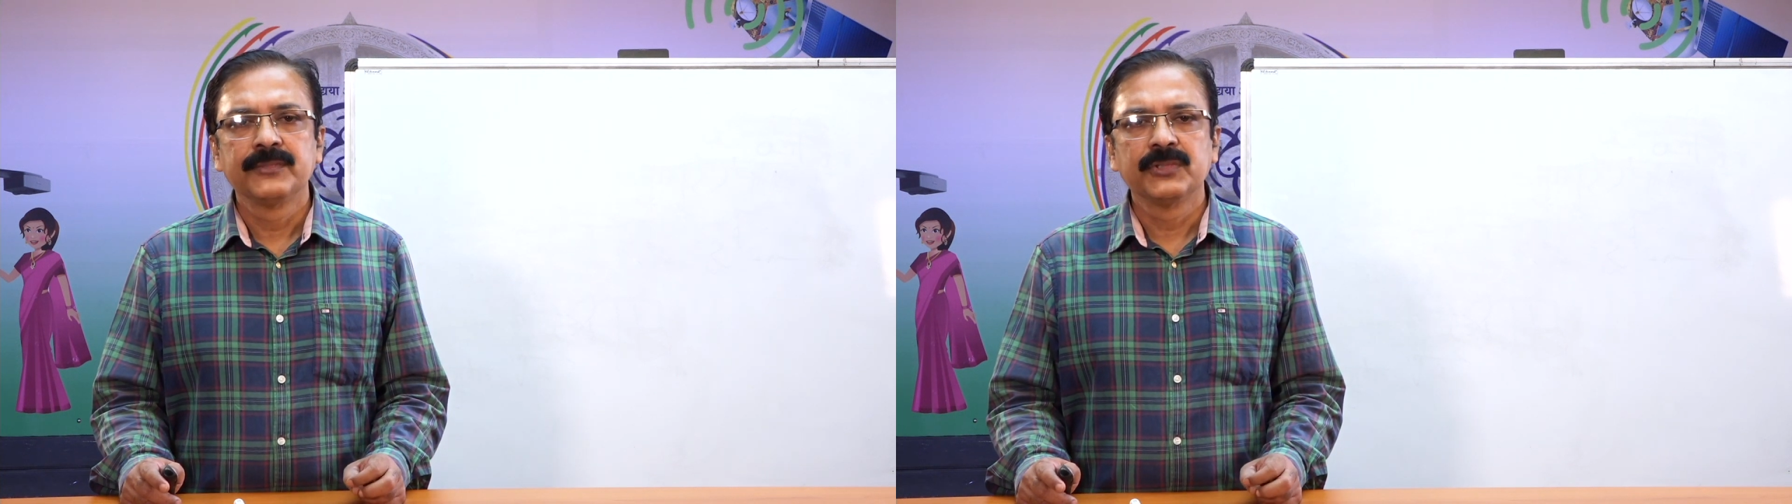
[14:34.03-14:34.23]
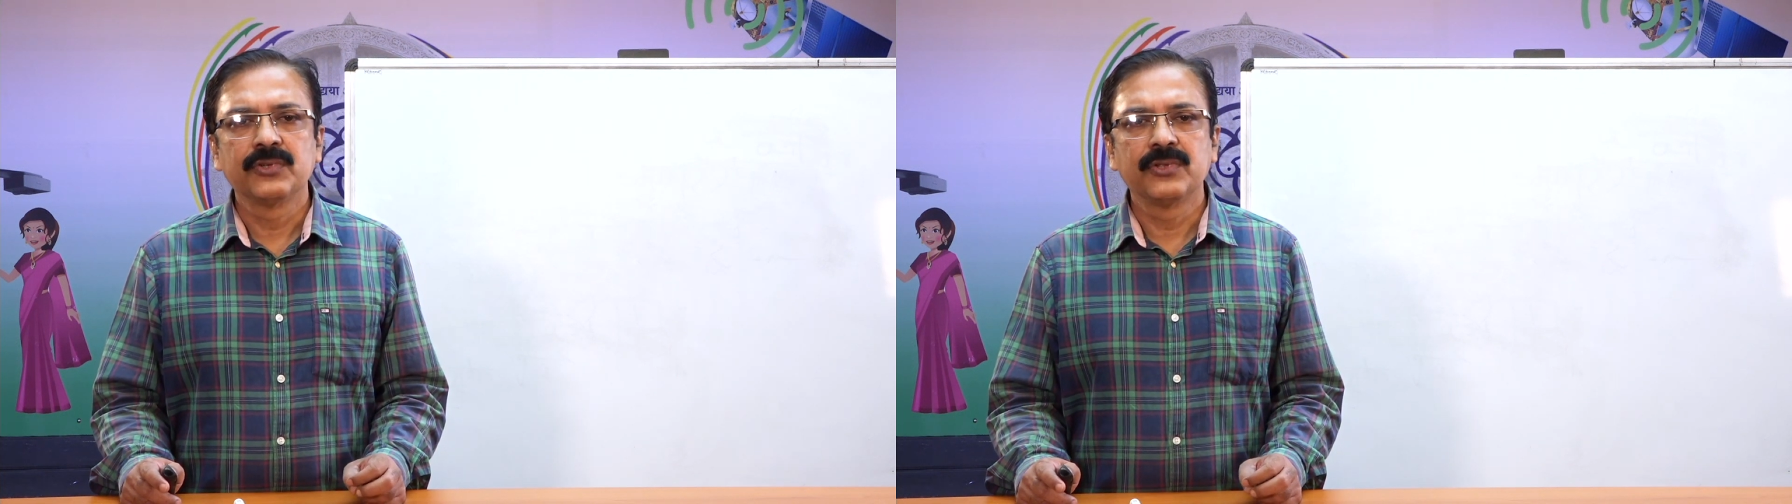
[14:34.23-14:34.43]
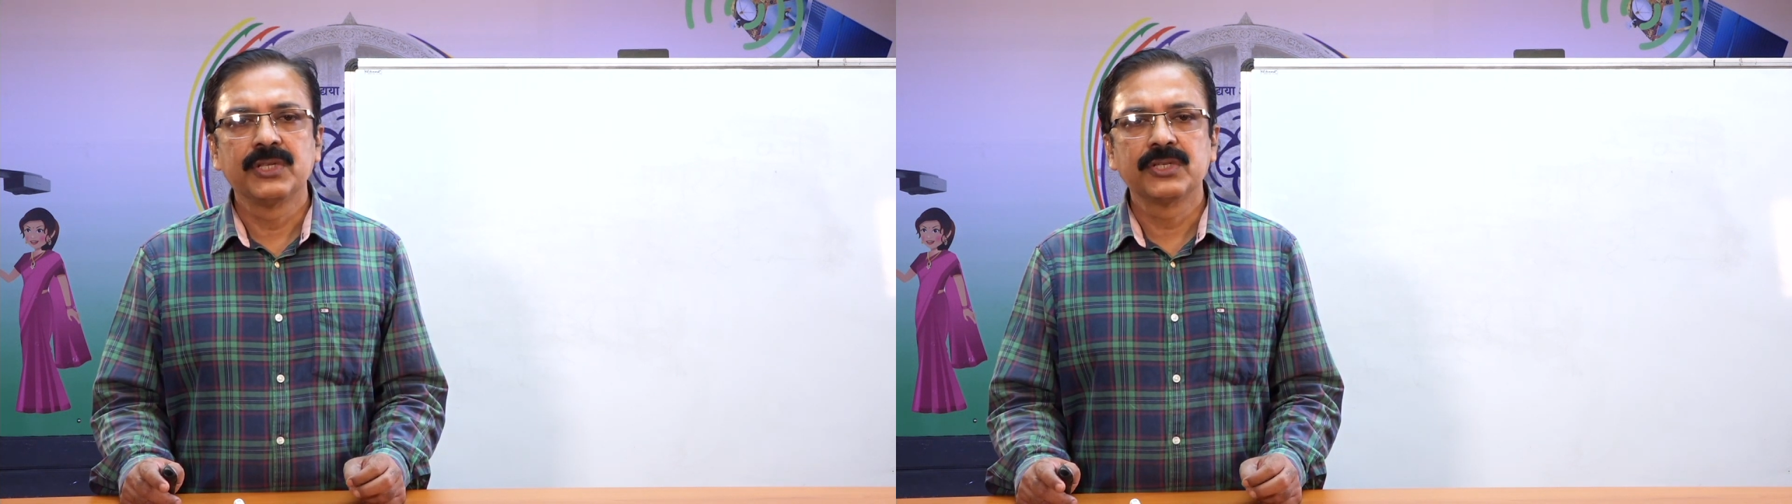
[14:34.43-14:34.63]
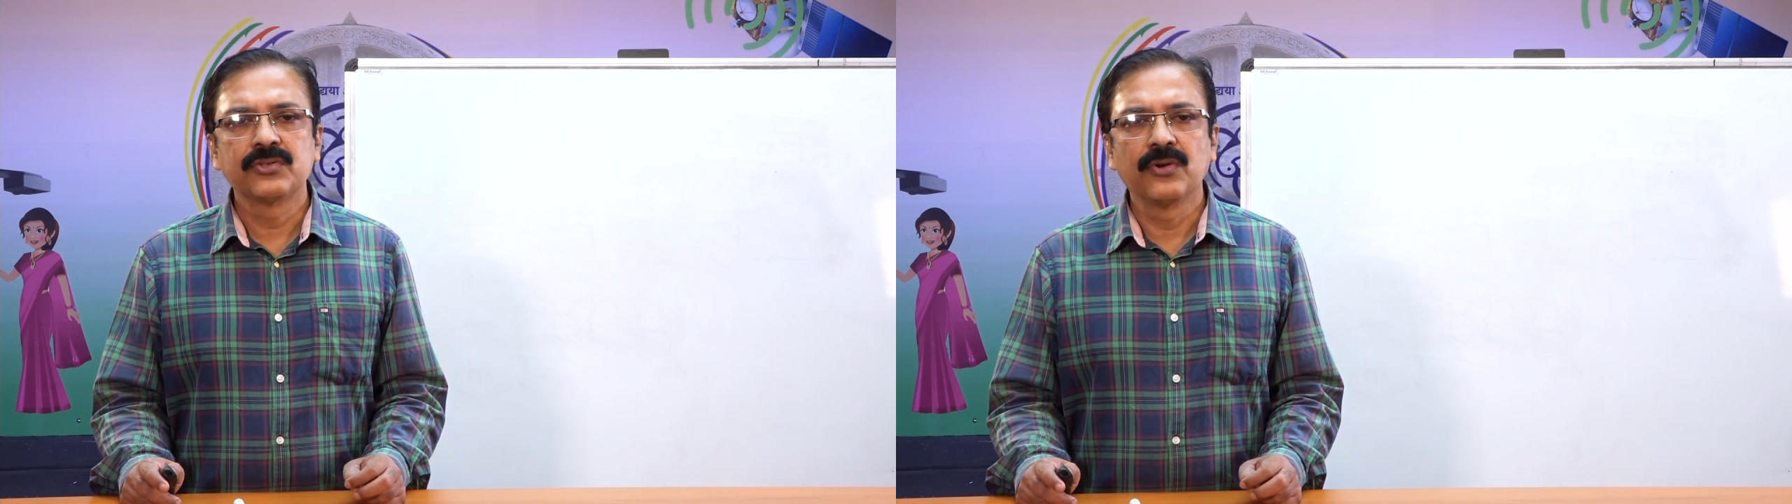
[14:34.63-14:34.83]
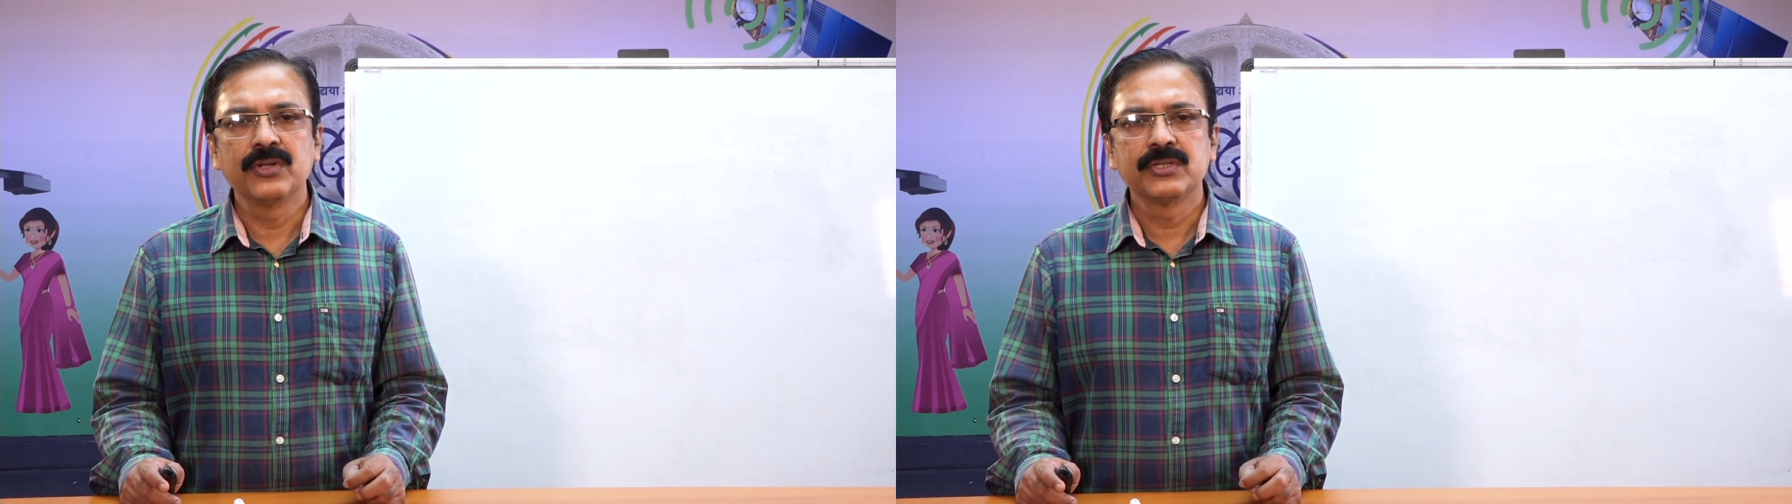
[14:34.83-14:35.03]
So, this
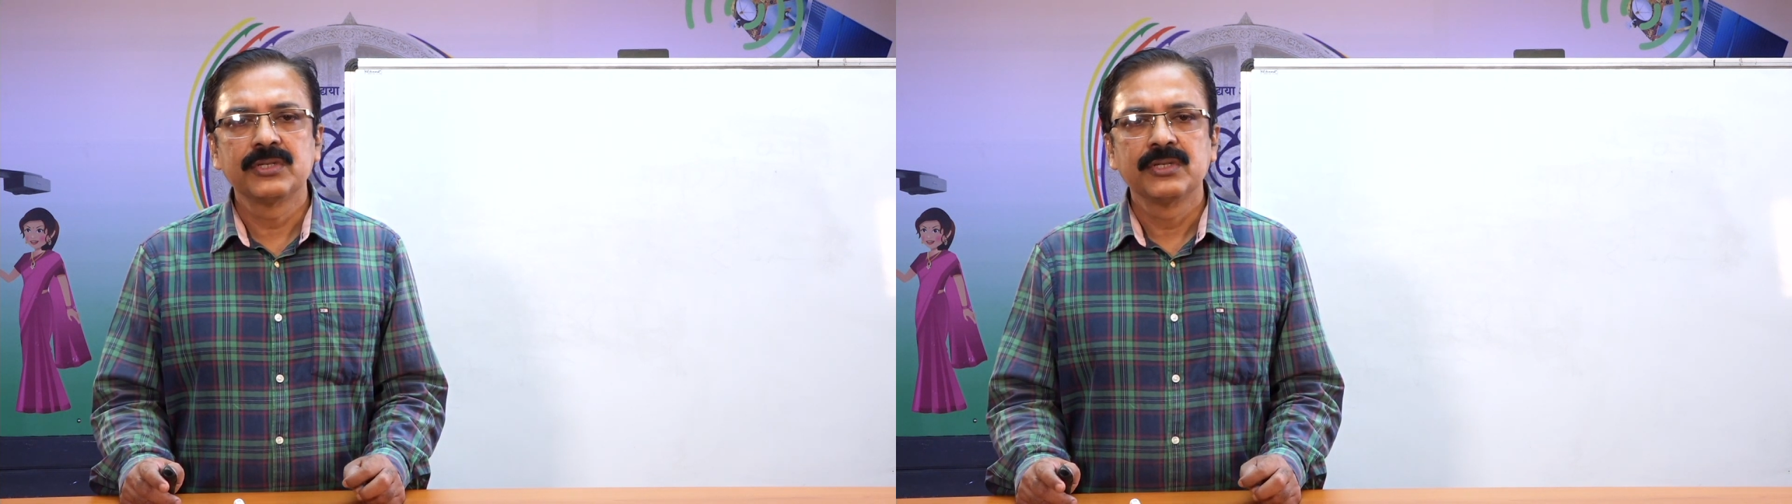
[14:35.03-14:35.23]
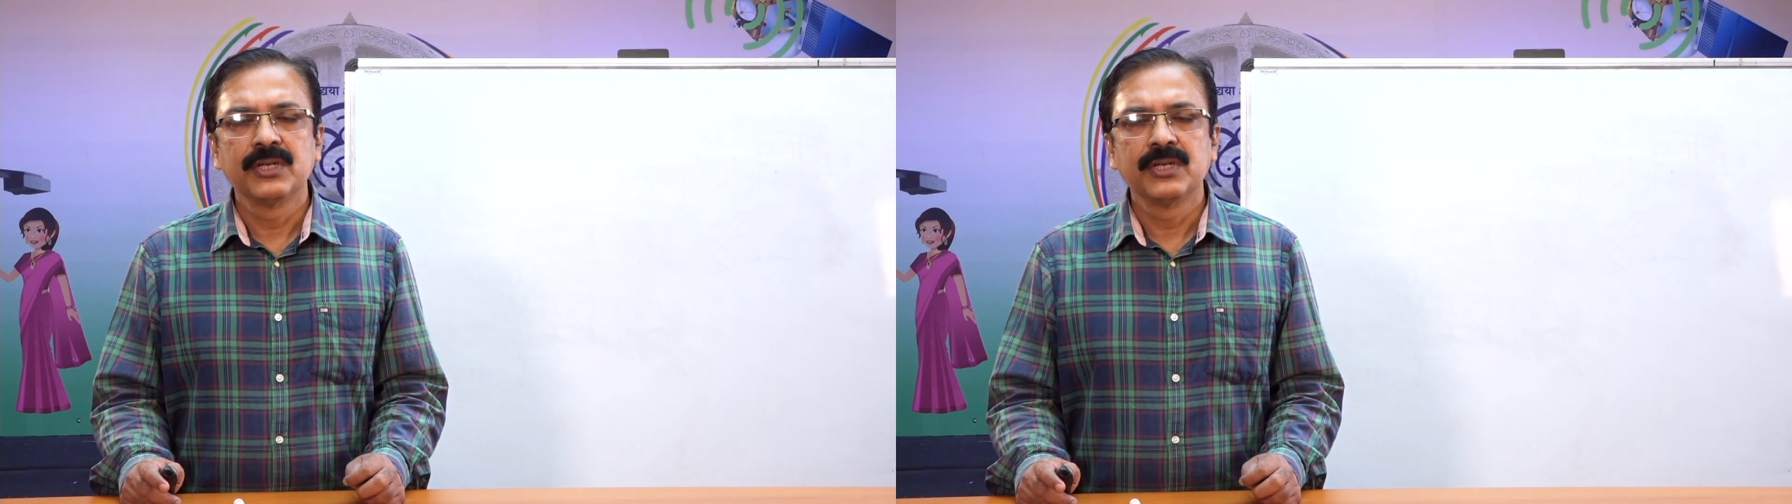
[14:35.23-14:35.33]
shows